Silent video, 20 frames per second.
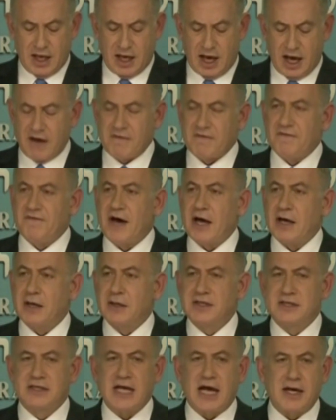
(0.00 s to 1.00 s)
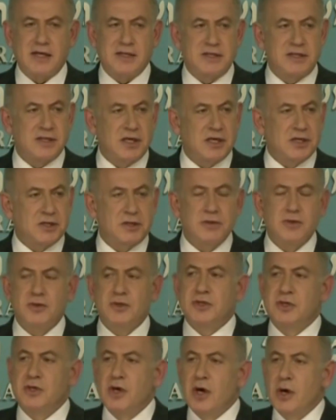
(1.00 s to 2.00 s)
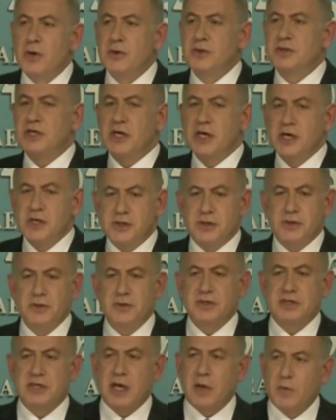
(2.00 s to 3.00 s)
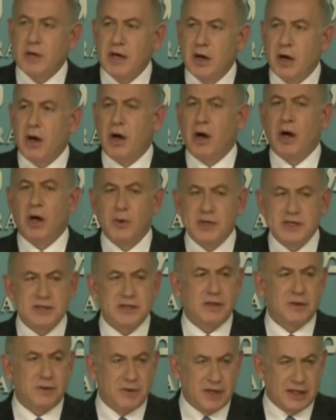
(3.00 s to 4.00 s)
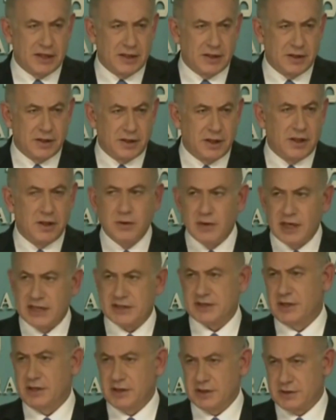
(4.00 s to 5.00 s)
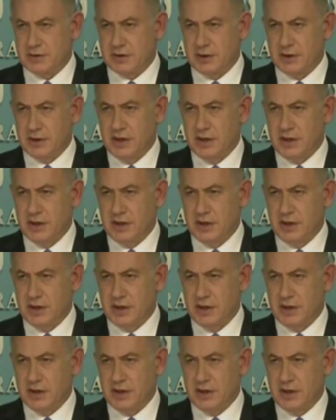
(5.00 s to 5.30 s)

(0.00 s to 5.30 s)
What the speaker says: on final status issues, those issues that we always agreed, the U.S. and Israel,